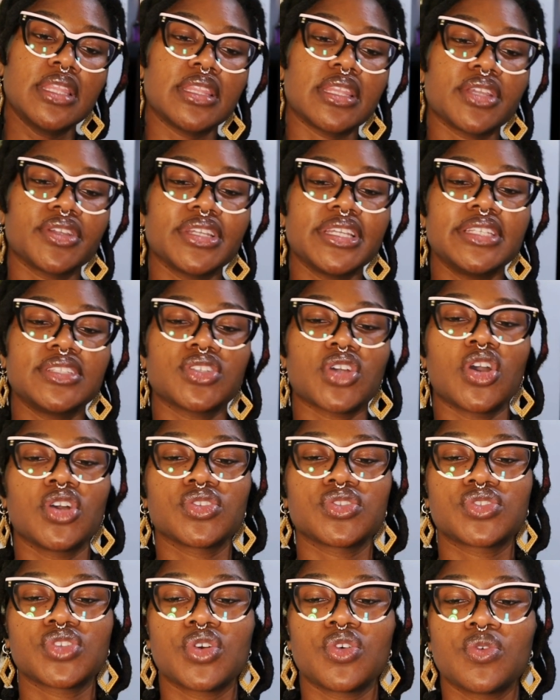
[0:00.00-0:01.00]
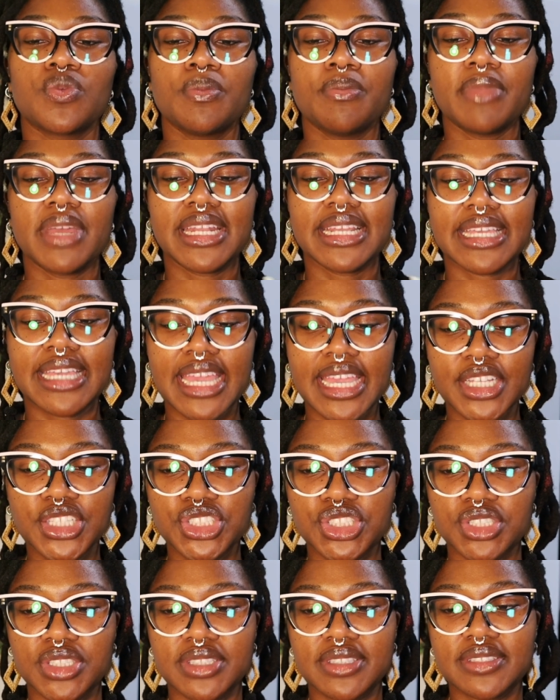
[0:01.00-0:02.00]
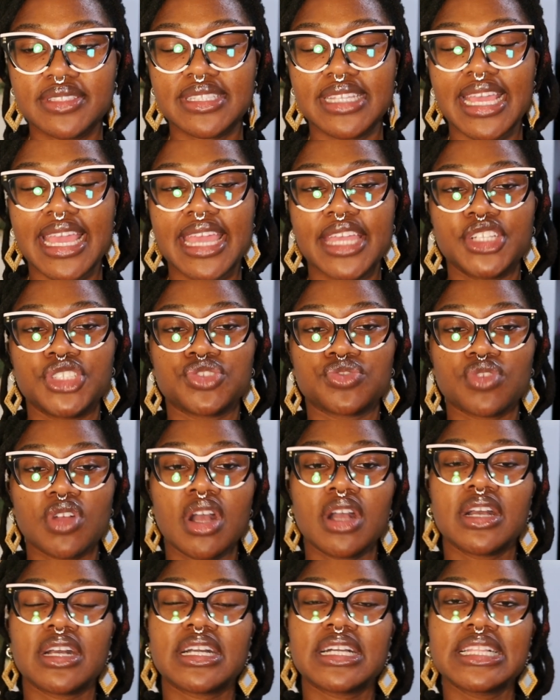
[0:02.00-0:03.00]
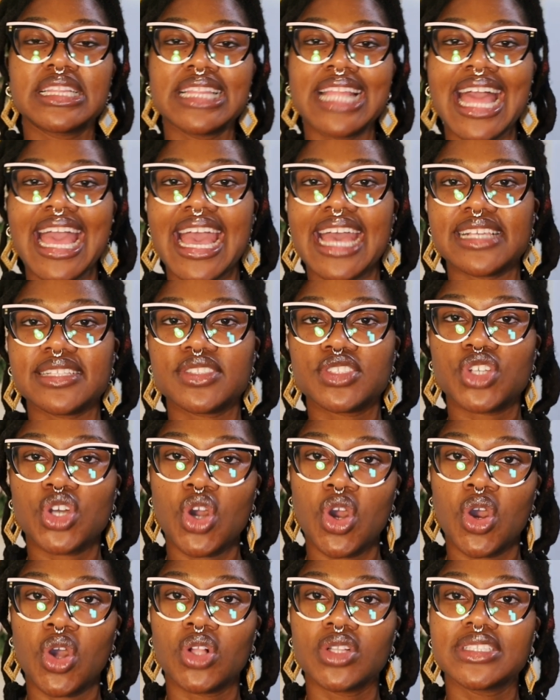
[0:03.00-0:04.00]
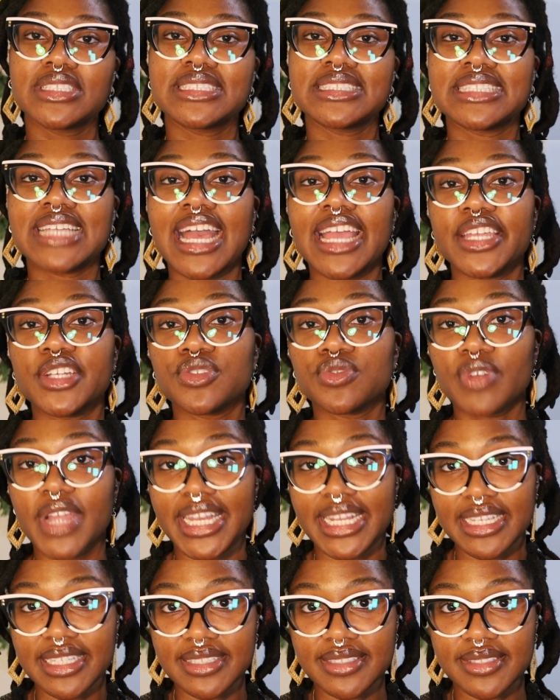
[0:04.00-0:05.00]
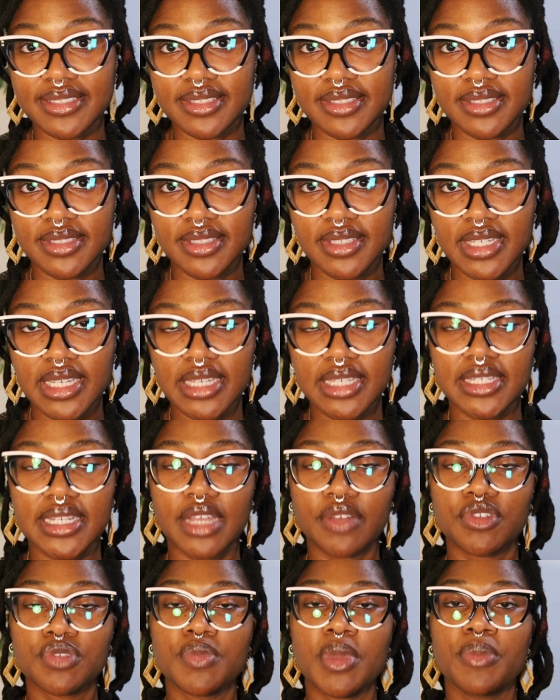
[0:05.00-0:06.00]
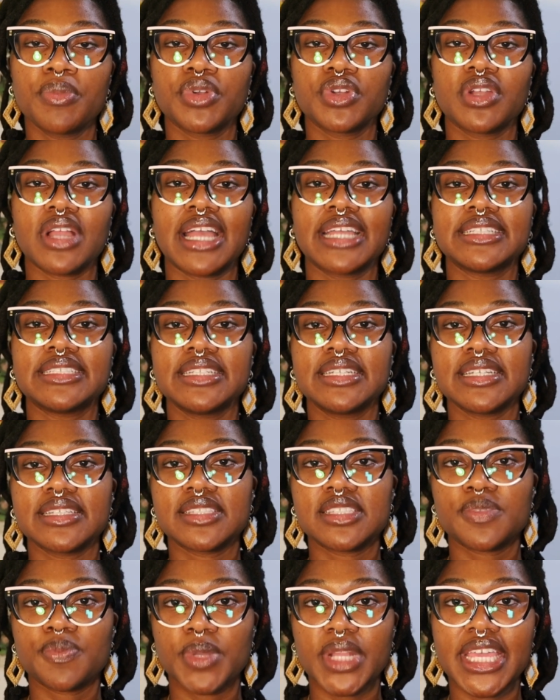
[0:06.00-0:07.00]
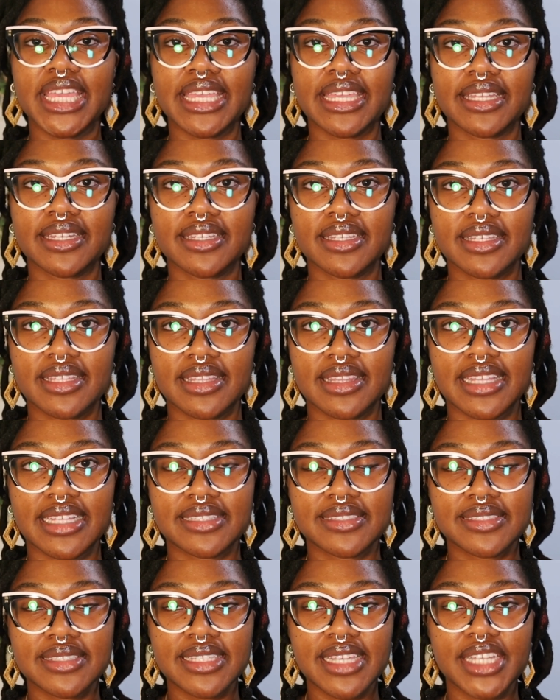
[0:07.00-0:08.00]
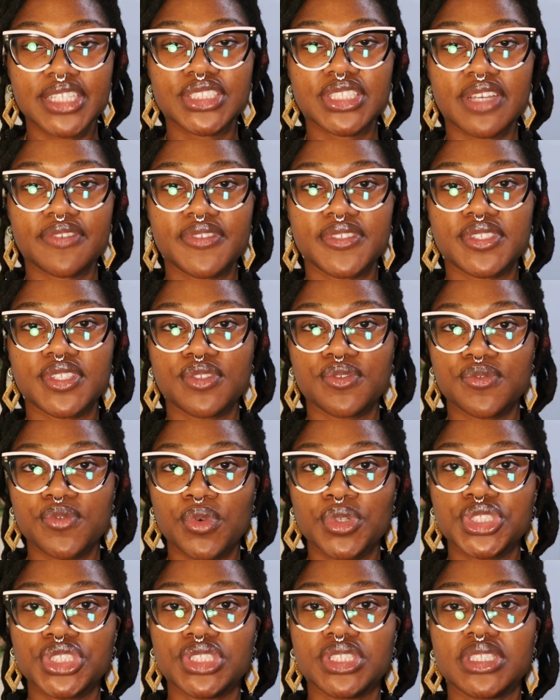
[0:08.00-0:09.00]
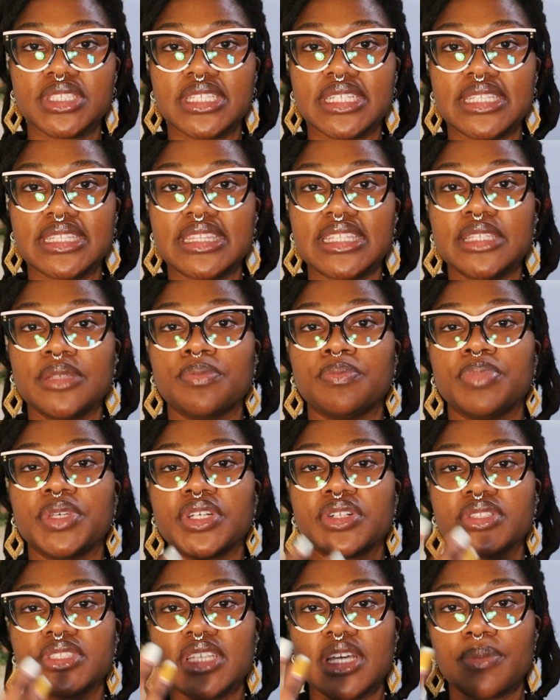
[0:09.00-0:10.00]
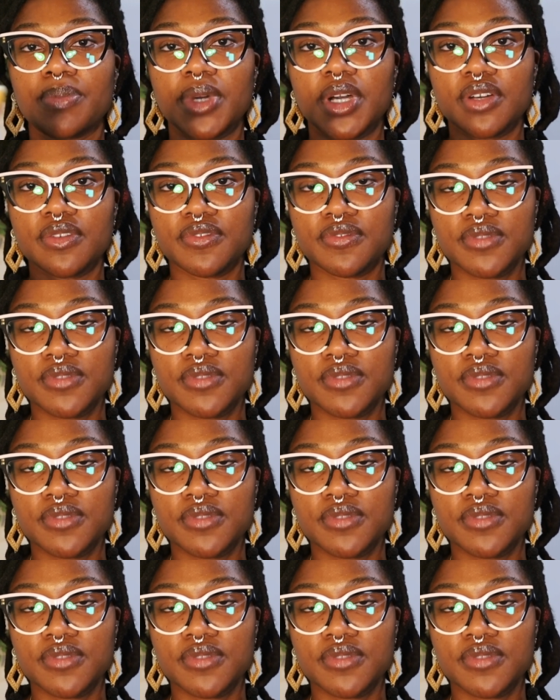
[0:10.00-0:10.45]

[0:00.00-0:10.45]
There is also medications, a drug class called diuretics. Now remember, I did explain that CHF is unfortunately the buildup of